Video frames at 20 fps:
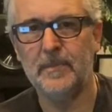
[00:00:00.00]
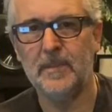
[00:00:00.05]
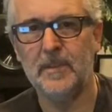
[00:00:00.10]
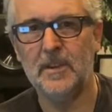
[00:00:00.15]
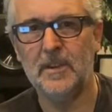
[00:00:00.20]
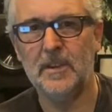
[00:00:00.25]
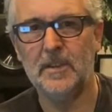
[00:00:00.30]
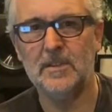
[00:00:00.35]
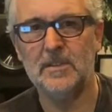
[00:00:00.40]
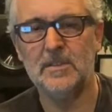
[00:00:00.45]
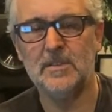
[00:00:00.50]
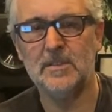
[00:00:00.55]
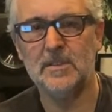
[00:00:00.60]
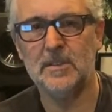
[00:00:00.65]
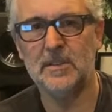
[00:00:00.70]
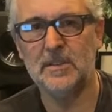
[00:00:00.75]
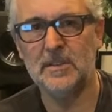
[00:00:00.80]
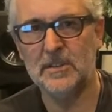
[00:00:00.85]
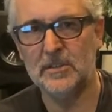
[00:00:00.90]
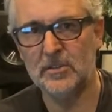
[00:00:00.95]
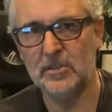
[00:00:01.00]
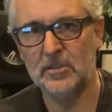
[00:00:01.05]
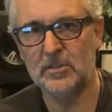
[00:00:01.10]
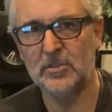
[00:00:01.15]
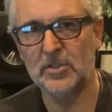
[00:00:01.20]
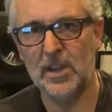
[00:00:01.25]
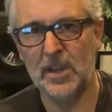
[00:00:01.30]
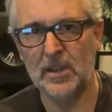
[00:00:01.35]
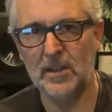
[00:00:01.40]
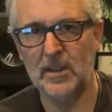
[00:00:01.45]
it's a digital
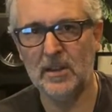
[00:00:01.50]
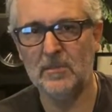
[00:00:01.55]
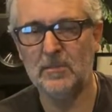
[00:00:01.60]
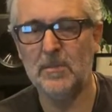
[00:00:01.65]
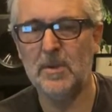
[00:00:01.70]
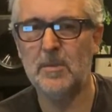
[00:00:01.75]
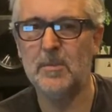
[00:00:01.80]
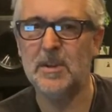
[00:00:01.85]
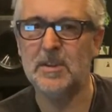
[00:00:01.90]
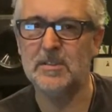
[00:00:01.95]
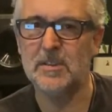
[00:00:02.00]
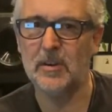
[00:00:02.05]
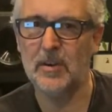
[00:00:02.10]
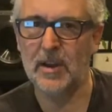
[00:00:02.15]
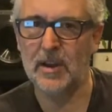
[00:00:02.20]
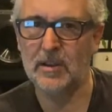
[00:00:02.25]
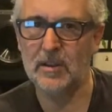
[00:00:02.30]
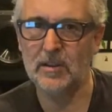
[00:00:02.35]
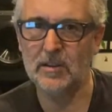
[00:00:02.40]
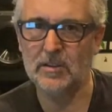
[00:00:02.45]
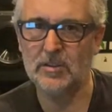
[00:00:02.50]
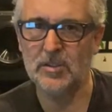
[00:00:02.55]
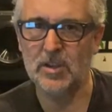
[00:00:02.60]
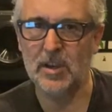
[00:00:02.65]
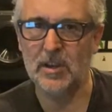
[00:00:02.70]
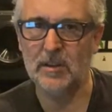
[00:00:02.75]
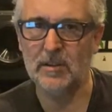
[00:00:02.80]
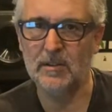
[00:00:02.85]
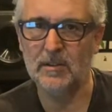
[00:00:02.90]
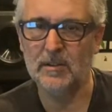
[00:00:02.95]
chain that mimics our analog
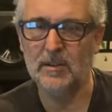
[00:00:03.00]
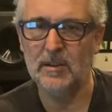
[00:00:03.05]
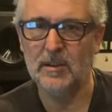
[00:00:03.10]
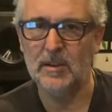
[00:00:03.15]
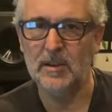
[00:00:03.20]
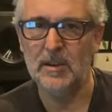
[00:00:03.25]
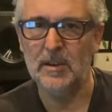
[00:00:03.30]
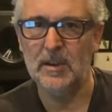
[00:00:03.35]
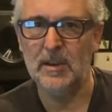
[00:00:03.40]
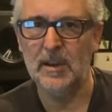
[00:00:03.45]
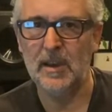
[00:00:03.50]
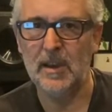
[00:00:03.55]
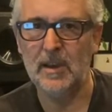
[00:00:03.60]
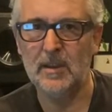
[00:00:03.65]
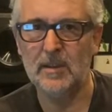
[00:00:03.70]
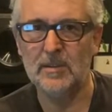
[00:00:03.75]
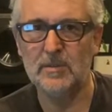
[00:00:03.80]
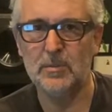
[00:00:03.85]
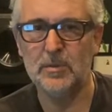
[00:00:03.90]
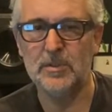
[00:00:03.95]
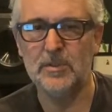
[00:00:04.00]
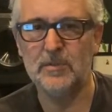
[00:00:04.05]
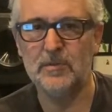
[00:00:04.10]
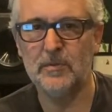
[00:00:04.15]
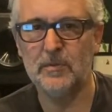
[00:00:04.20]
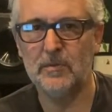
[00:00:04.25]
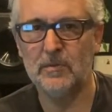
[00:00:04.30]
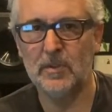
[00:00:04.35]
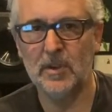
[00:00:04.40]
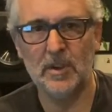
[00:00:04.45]
chain, and it was
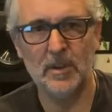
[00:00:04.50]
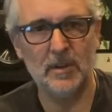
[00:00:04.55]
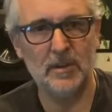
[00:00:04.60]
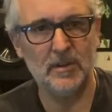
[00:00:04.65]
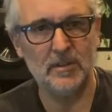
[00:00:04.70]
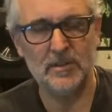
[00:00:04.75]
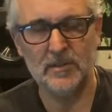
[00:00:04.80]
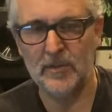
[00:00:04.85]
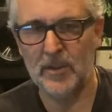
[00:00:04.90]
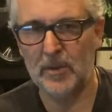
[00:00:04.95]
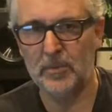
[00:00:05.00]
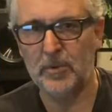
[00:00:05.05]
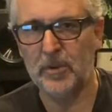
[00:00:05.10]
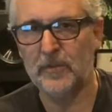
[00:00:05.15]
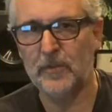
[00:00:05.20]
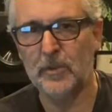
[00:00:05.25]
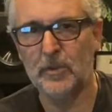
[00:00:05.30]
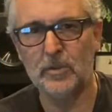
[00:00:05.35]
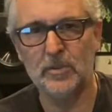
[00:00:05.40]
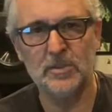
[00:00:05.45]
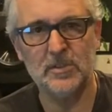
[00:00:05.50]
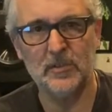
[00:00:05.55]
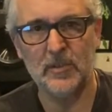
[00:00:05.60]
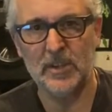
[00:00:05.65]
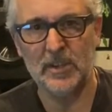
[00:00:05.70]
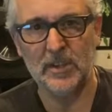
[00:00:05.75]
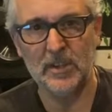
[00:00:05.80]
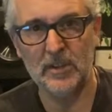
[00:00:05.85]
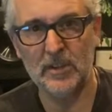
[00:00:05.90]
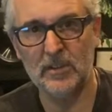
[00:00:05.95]
developed over the course of a
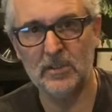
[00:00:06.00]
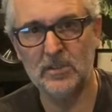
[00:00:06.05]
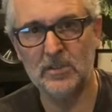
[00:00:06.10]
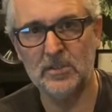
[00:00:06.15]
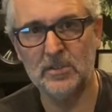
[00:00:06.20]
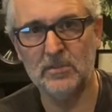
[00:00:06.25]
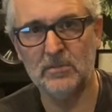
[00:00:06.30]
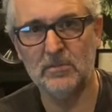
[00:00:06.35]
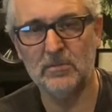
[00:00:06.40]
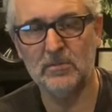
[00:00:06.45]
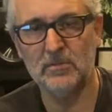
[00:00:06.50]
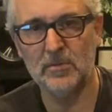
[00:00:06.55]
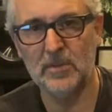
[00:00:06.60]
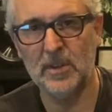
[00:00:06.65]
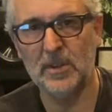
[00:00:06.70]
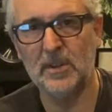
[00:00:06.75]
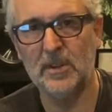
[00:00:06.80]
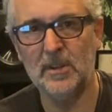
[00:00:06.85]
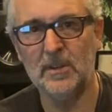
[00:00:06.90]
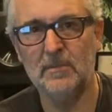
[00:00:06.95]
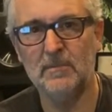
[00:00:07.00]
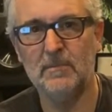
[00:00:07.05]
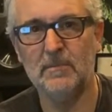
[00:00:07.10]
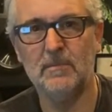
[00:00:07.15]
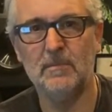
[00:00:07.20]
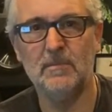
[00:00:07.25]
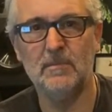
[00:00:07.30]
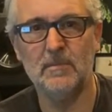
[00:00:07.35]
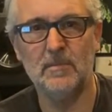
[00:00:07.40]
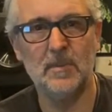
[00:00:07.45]
year to really
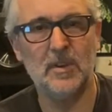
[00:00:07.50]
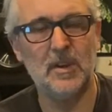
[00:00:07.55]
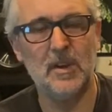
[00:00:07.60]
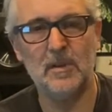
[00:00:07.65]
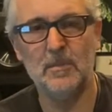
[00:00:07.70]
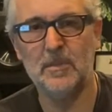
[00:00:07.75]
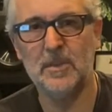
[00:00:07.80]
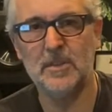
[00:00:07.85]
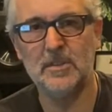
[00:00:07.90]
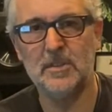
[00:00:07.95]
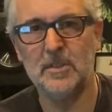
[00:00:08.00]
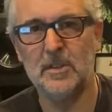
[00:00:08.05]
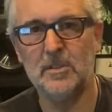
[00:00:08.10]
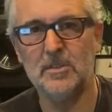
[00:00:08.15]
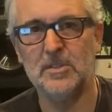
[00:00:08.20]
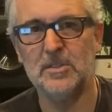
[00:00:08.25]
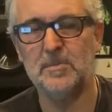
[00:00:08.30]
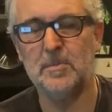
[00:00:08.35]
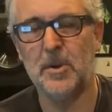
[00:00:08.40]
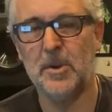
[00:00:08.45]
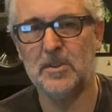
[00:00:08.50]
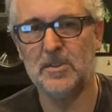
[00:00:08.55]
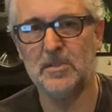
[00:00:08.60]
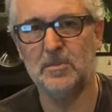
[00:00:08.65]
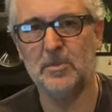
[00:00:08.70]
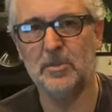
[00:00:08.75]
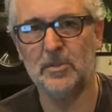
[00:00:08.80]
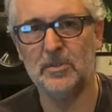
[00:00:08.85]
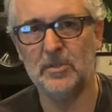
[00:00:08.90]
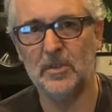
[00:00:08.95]
come as close as
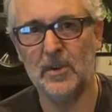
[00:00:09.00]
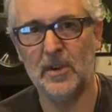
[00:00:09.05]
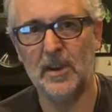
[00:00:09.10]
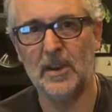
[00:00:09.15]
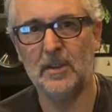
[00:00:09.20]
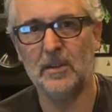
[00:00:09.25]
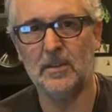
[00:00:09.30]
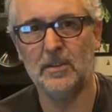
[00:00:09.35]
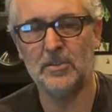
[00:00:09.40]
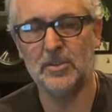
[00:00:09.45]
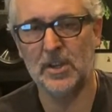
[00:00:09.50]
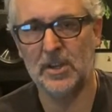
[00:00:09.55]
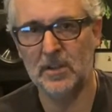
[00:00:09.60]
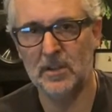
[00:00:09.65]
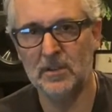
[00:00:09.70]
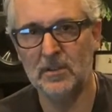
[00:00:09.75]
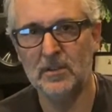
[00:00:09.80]
possible to our analog chain.